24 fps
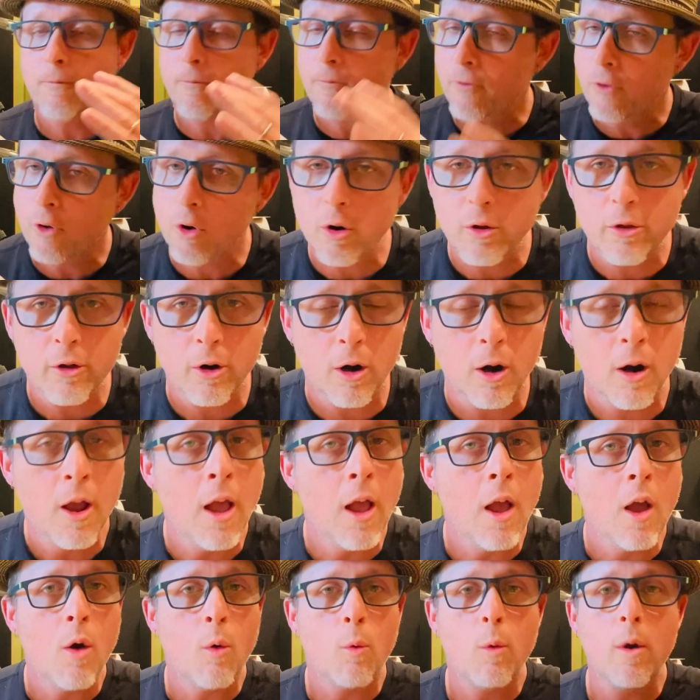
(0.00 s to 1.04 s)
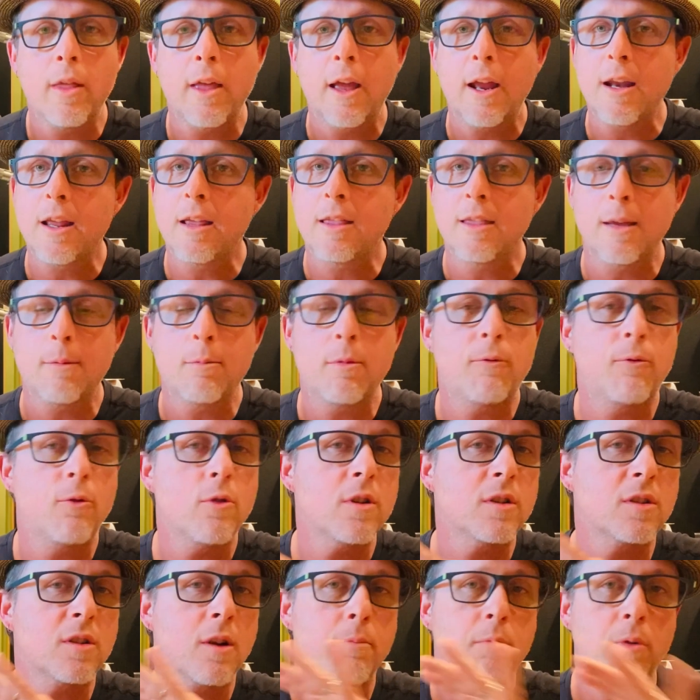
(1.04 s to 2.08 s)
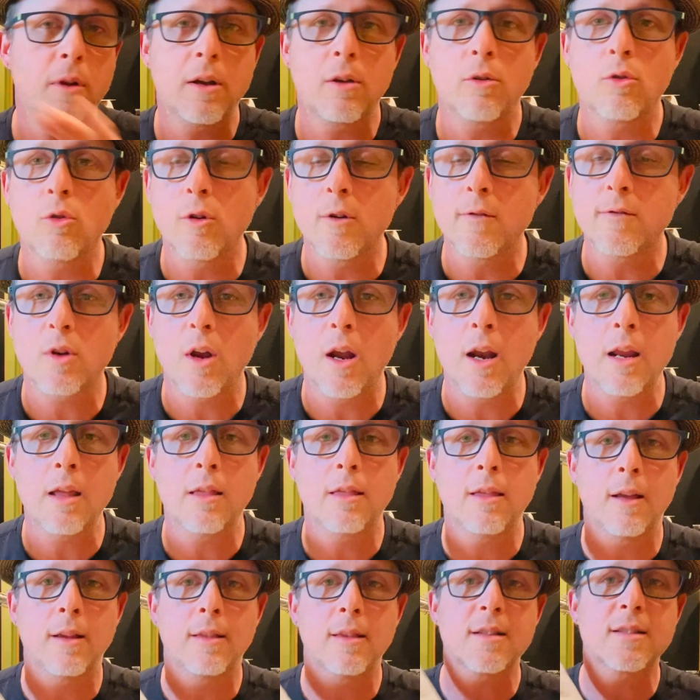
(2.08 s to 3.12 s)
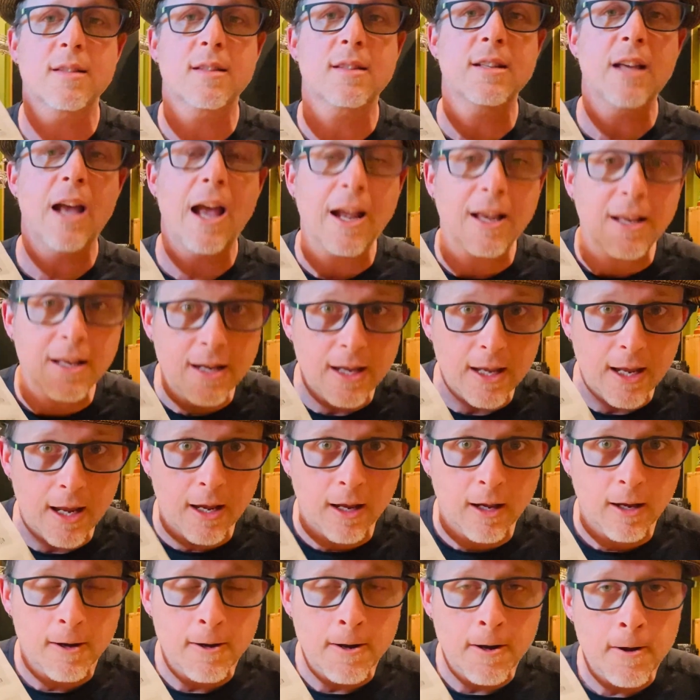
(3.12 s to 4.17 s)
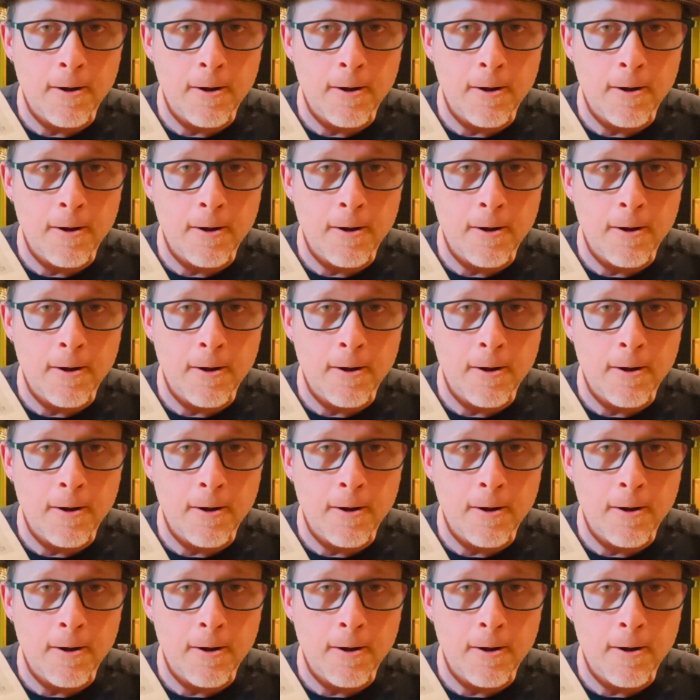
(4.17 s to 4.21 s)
further with anything, before you start playing grooves or anything. This technique,